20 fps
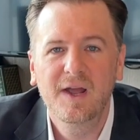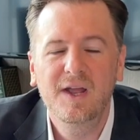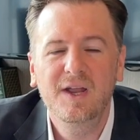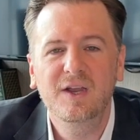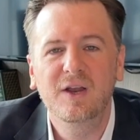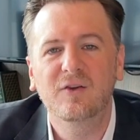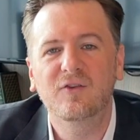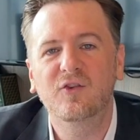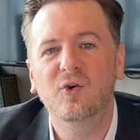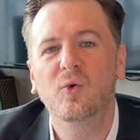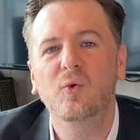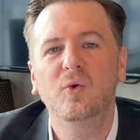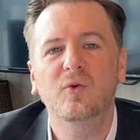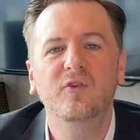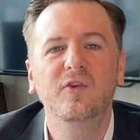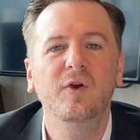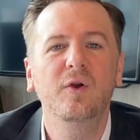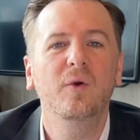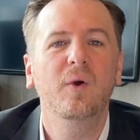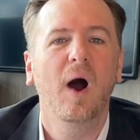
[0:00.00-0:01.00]
You'd talk
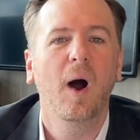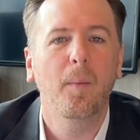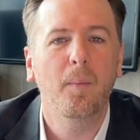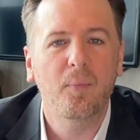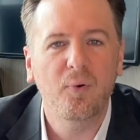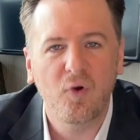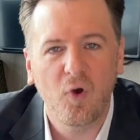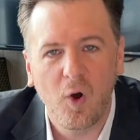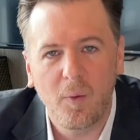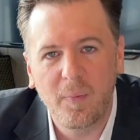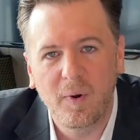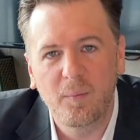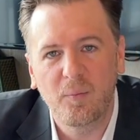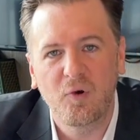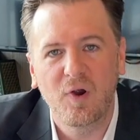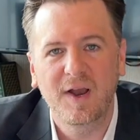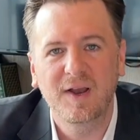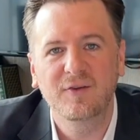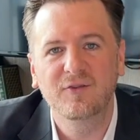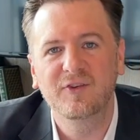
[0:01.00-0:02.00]
to a proper
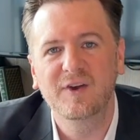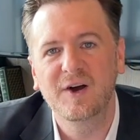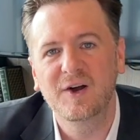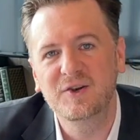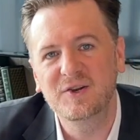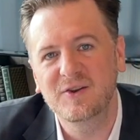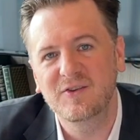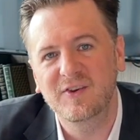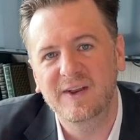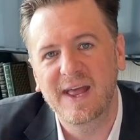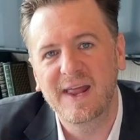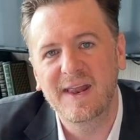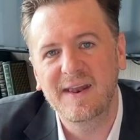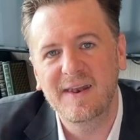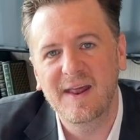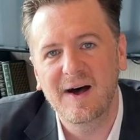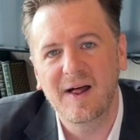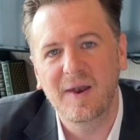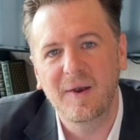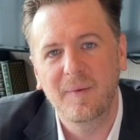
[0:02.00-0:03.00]
brain surgeon to get it
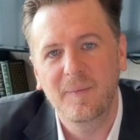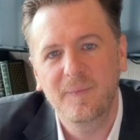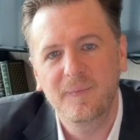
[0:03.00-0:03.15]
done.